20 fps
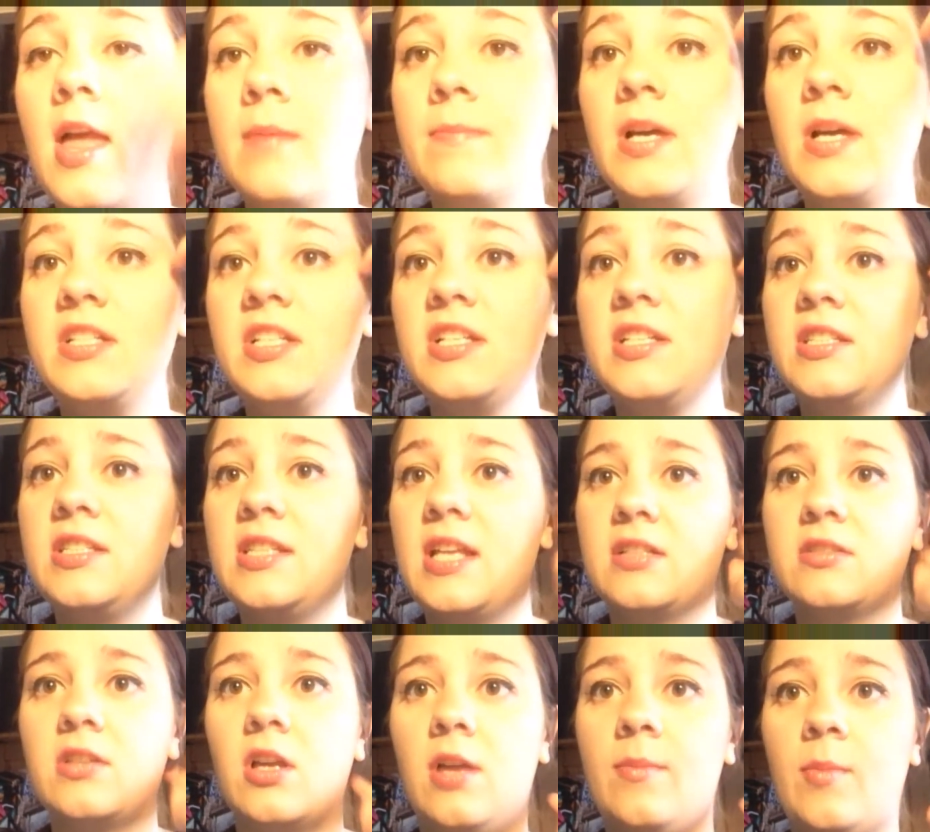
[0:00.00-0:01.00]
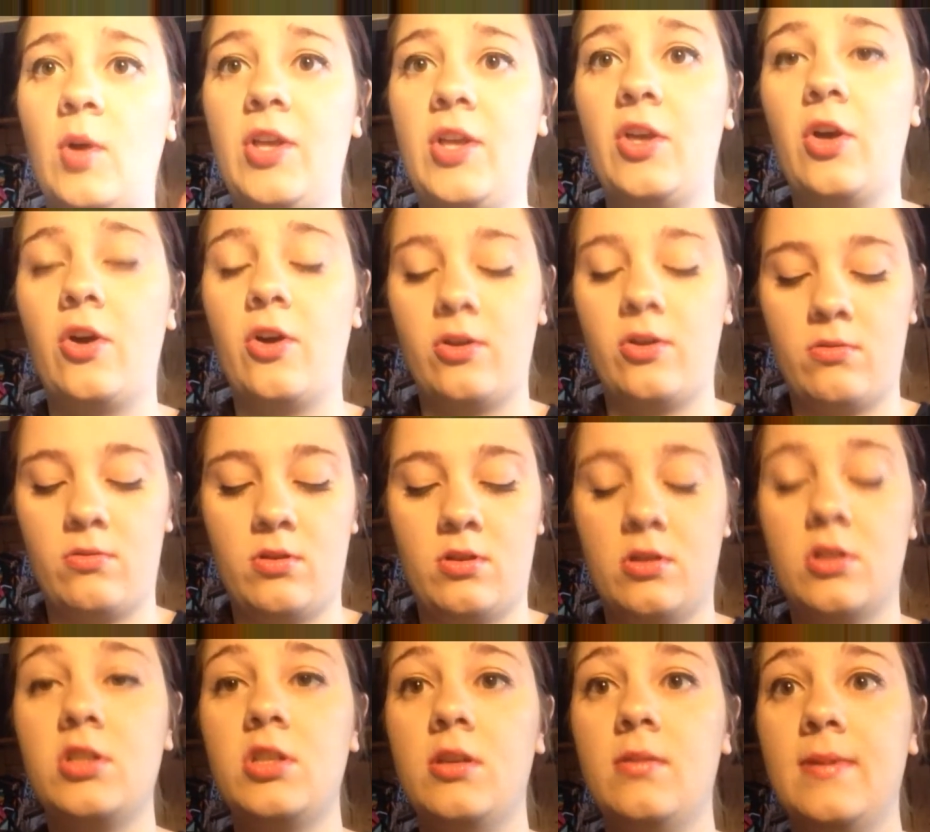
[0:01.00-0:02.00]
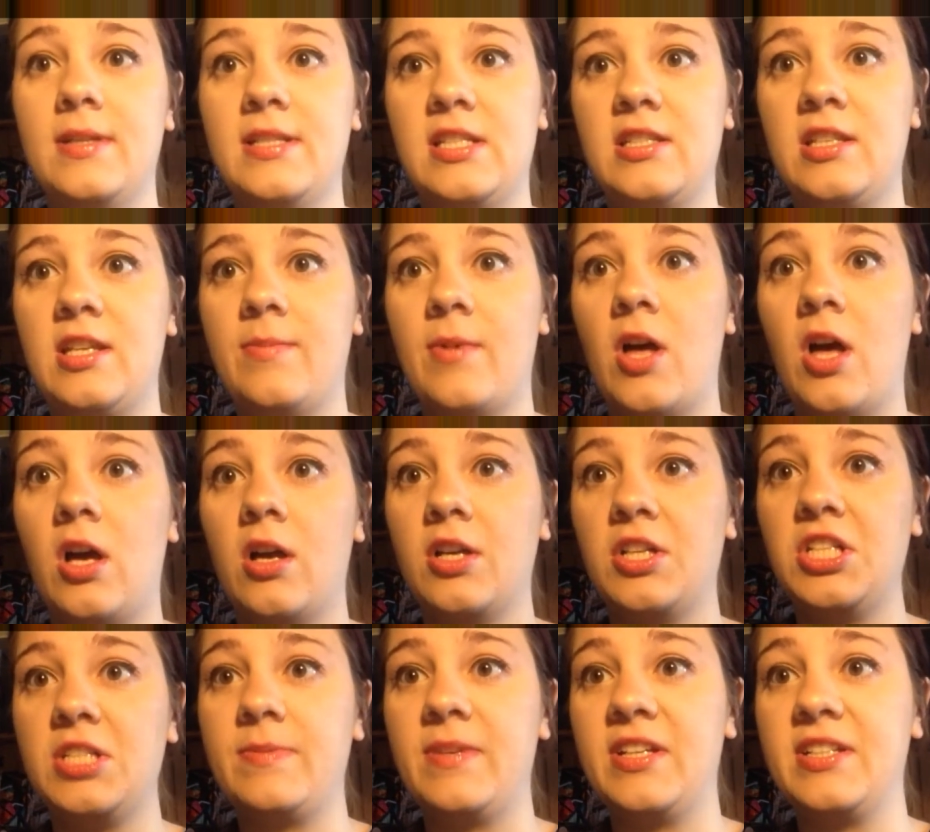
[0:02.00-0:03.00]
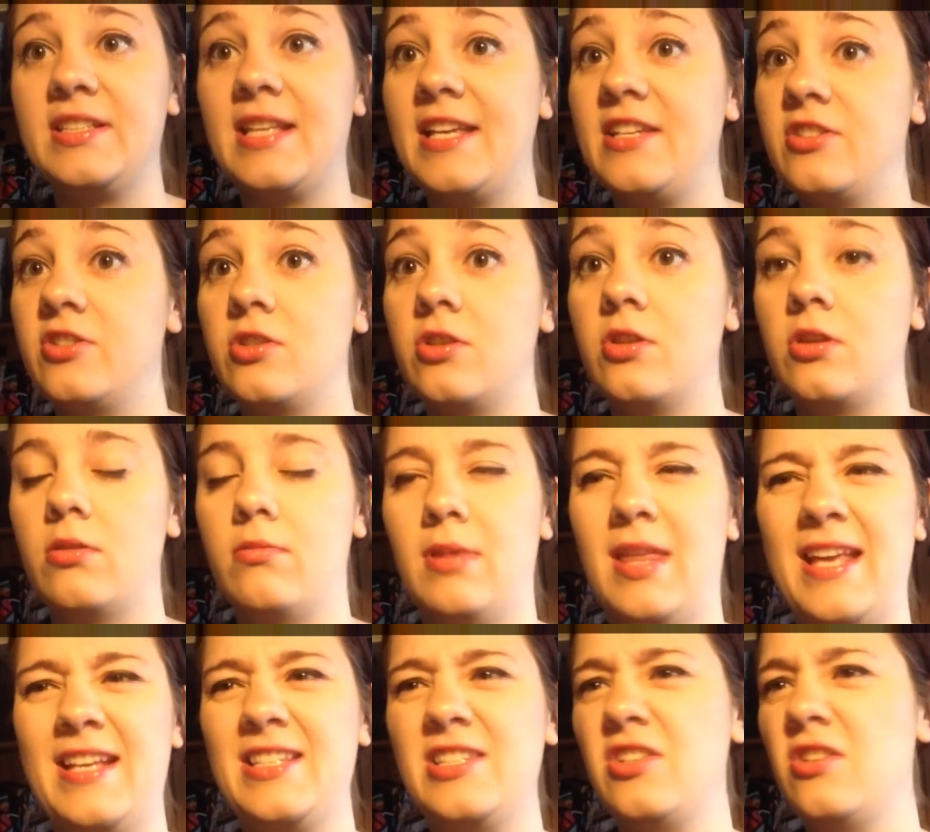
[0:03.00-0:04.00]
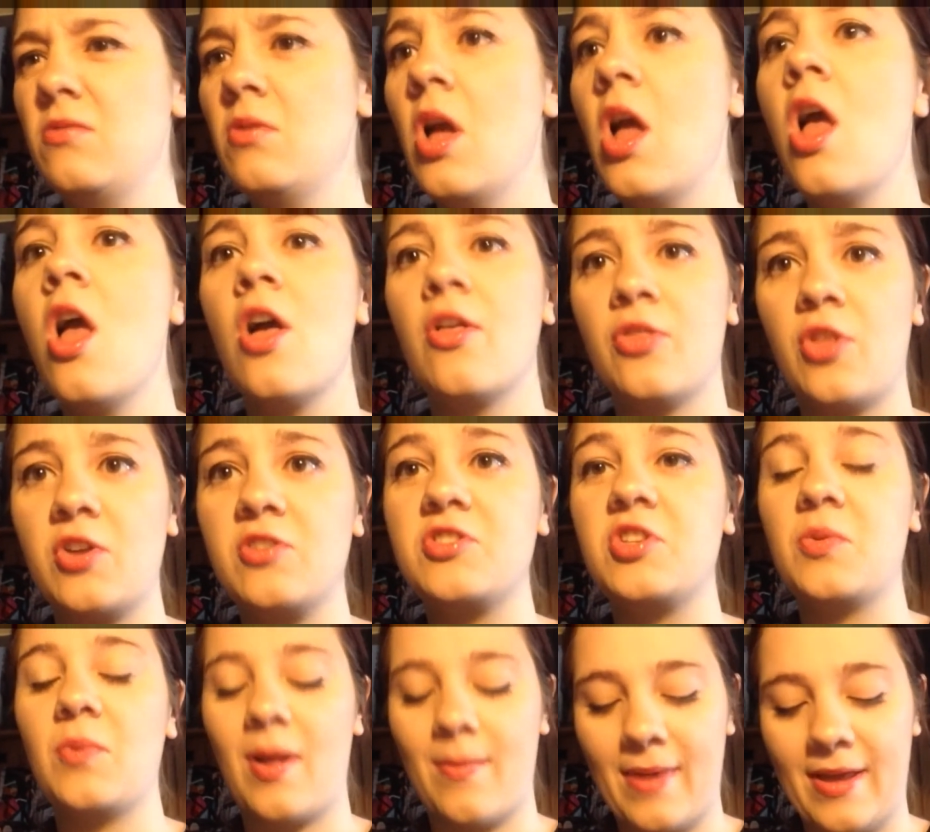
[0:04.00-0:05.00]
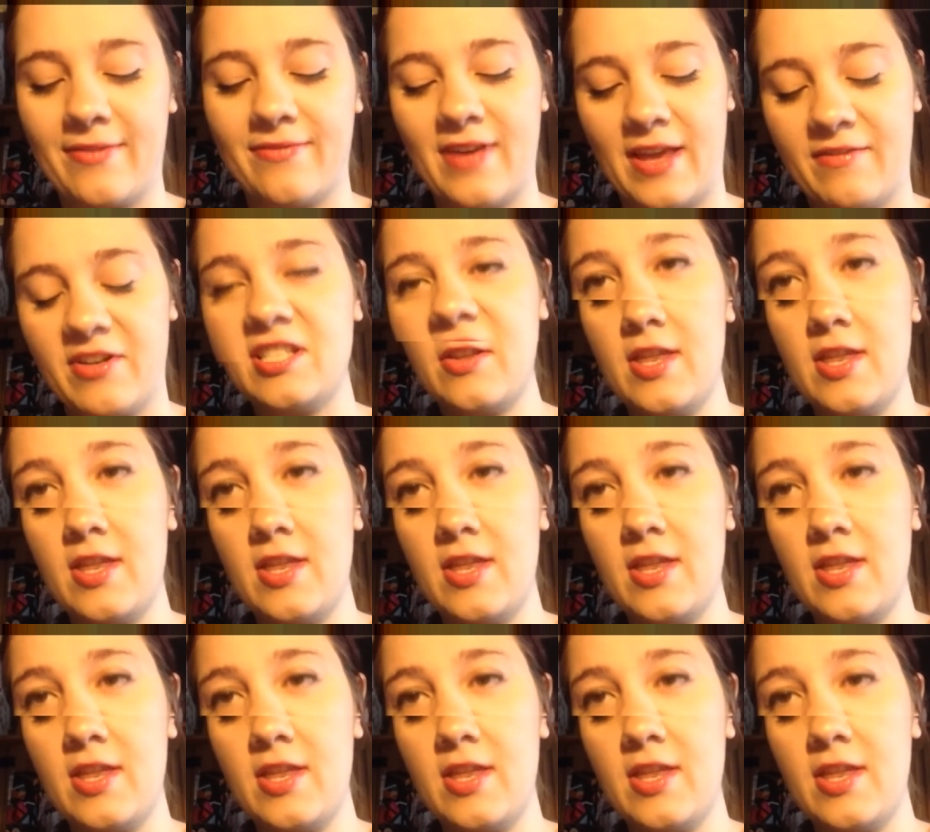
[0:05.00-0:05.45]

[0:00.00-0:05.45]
That is next time I go to a Disney park, just because they, these two, those two are my favourites.